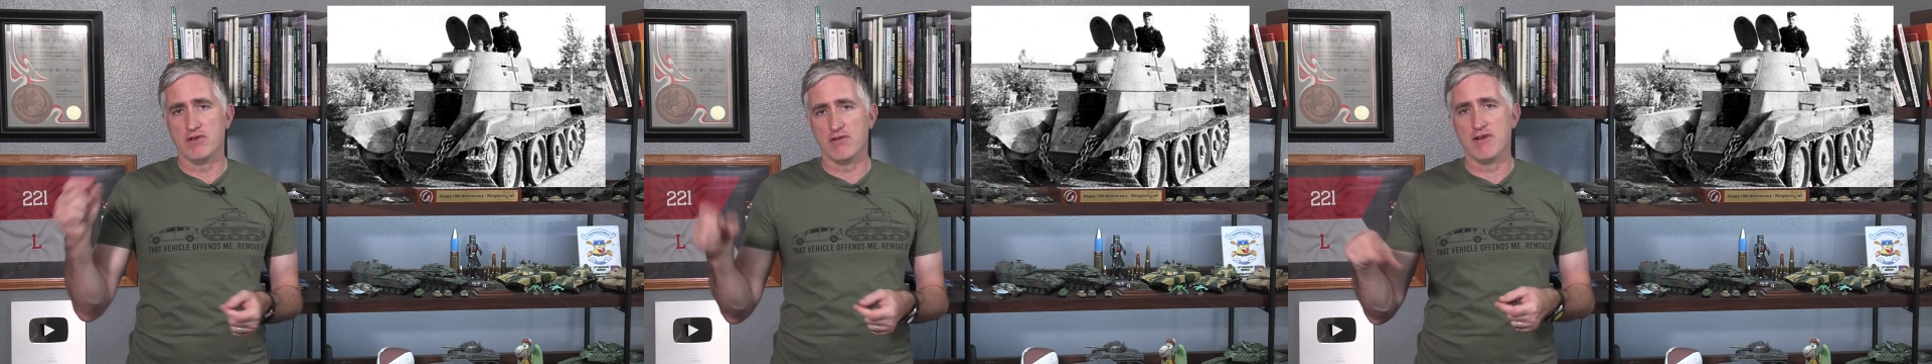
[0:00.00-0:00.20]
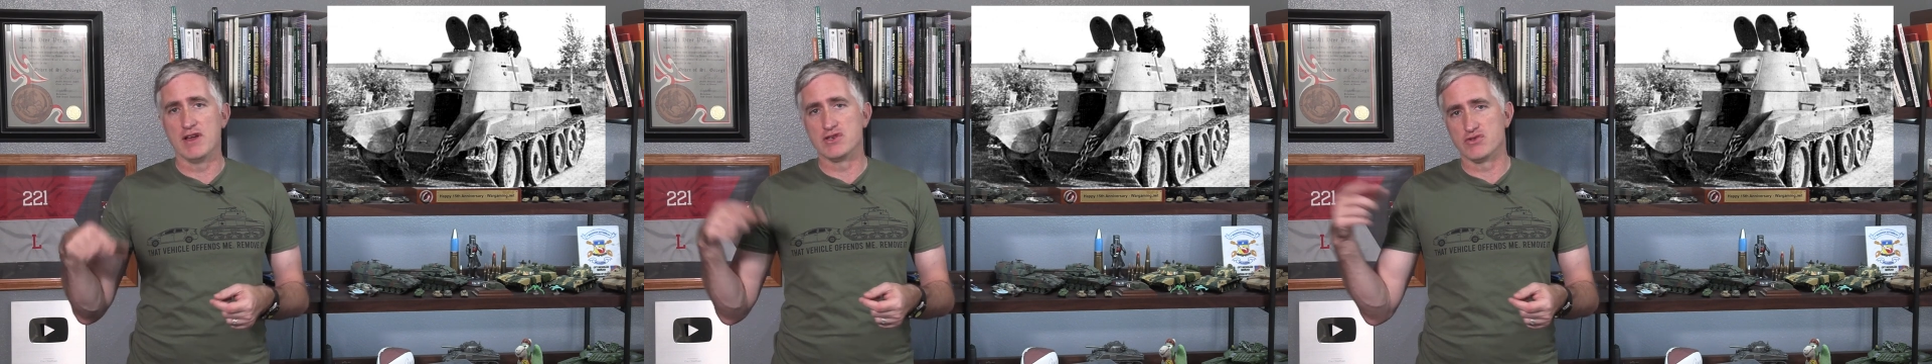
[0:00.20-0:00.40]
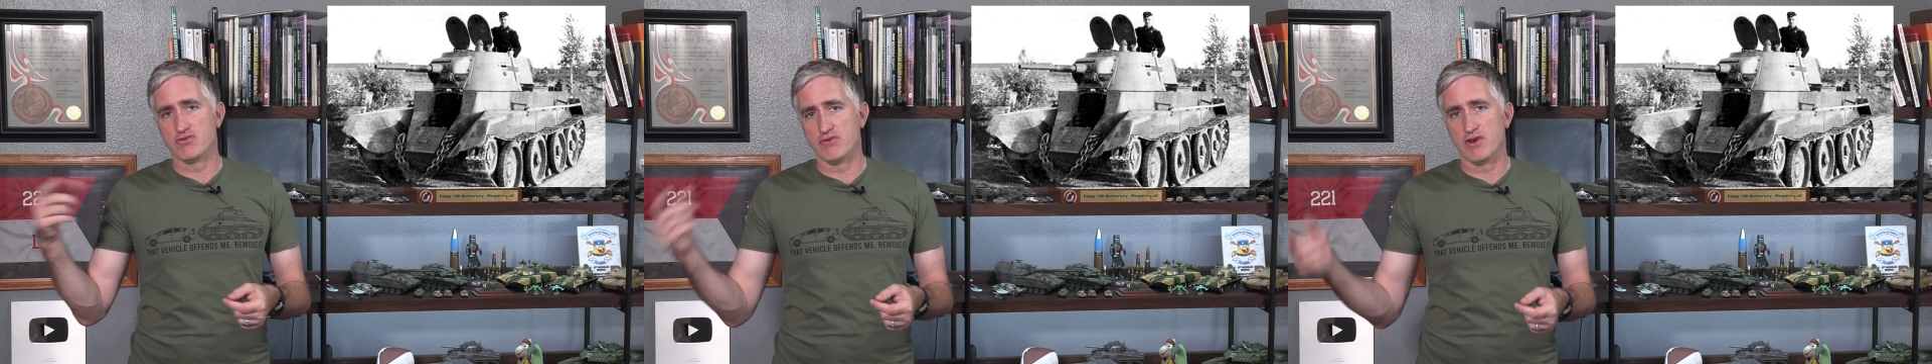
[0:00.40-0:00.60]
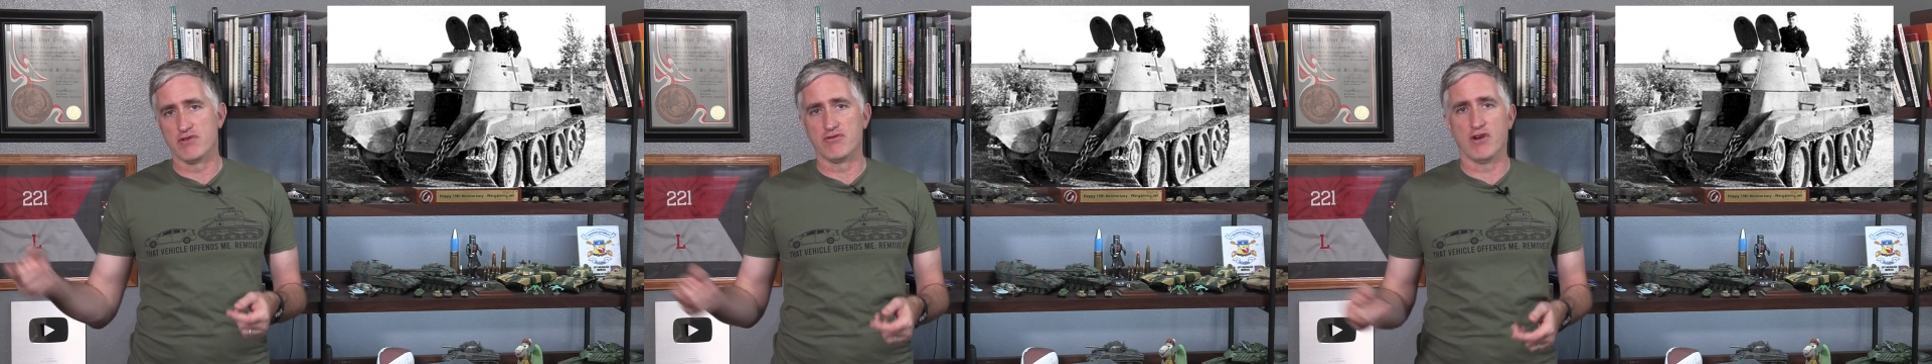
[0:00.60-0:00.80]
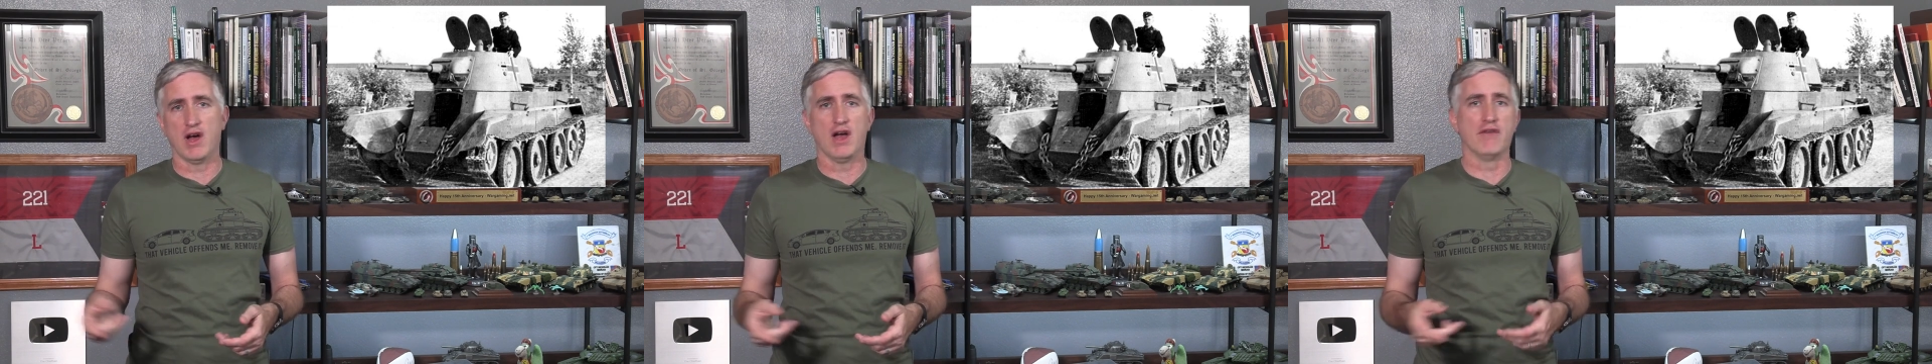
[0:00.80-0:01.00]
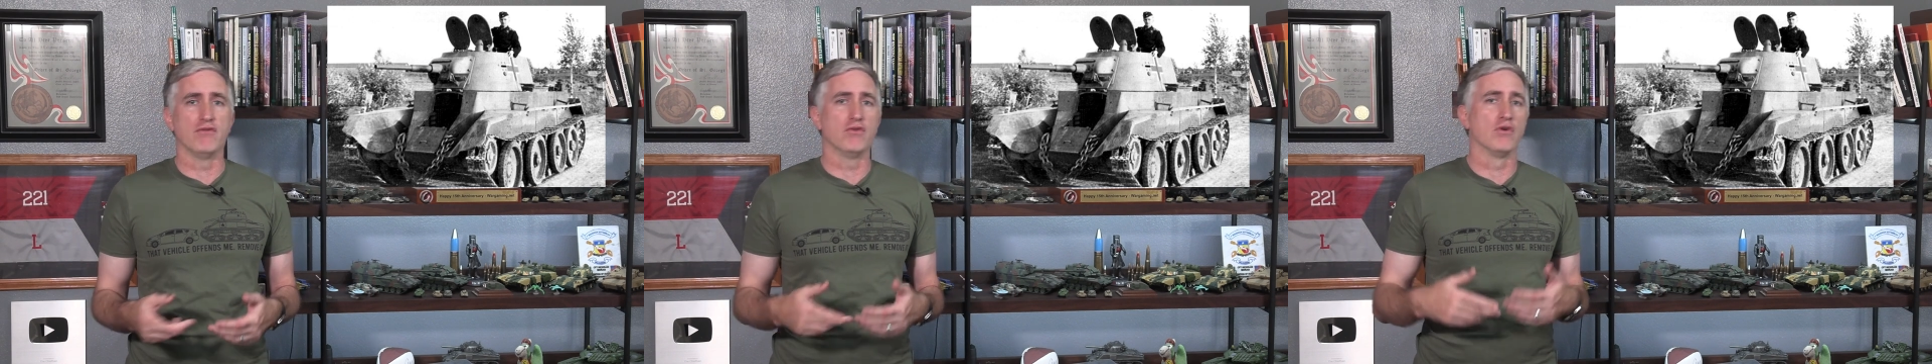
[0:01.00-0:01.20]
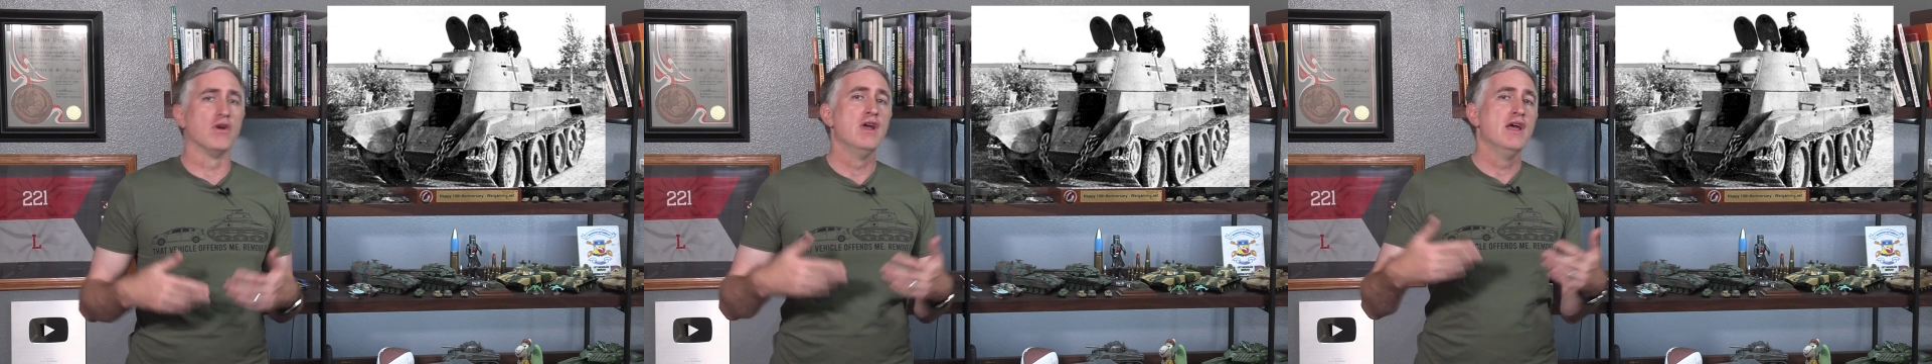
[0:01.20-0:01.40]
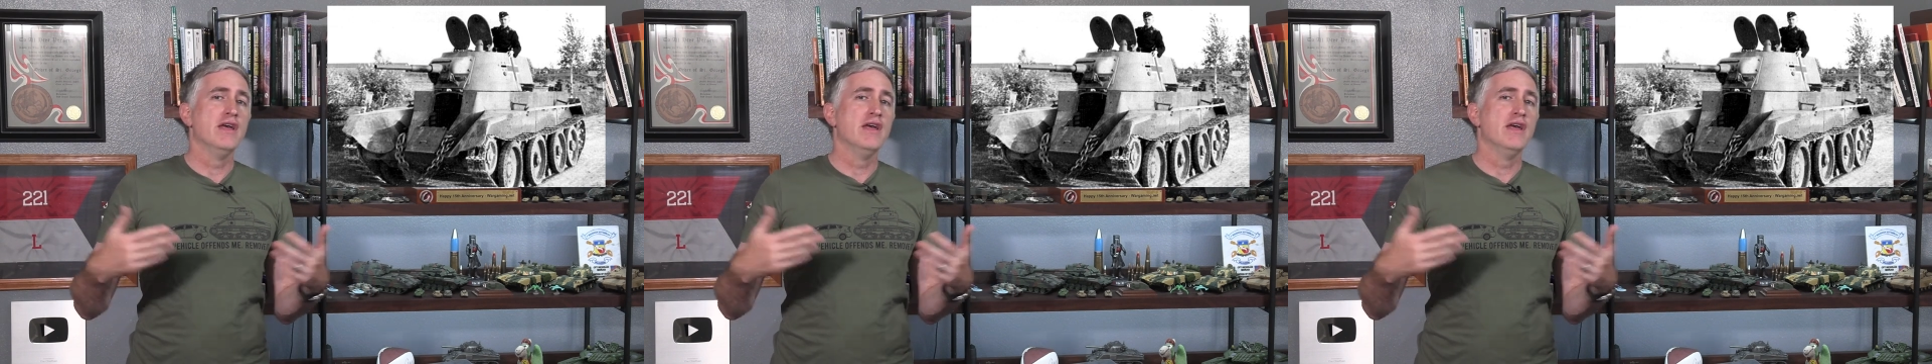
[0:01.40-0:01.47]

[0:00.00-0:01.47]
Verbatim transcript: rear engine rear drive or